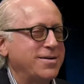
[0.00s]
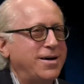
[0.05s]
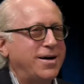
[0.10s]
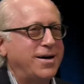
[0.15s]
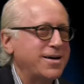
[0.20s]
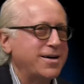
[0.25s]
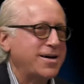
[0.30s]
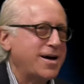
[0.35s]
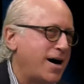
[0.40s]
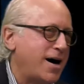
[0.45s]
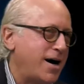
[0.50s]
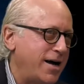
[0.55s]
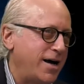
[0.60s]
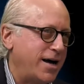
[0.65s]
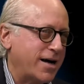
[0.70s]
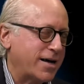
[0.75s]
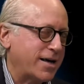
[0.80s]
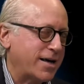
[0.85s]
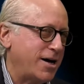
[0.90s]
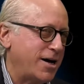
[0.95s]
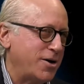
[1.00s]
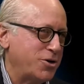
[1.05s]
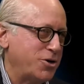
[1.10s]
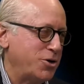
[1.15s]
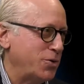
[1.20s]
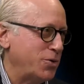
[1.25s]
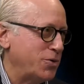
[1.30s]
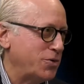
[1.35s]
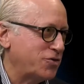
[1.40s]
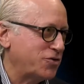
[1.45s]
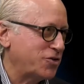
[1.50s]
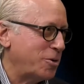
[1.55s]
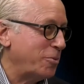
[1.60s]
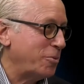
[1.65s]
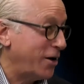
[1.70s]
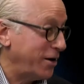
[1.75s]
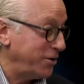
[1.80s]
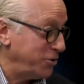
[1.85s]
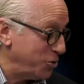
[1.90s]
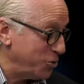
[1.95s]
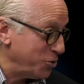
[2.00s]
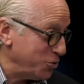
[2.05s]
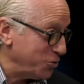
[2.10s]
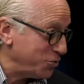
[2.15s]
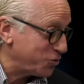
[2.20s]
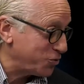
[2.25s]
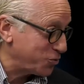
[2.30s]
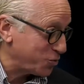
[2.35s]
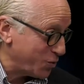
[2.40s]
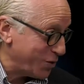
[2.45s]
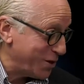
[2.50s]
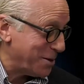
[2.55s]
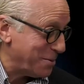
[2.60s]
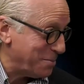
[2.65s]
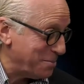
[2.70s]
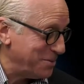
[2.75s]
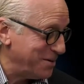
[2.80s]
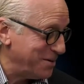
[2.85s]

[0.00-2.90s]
kayak out here in the summer. I know you swim.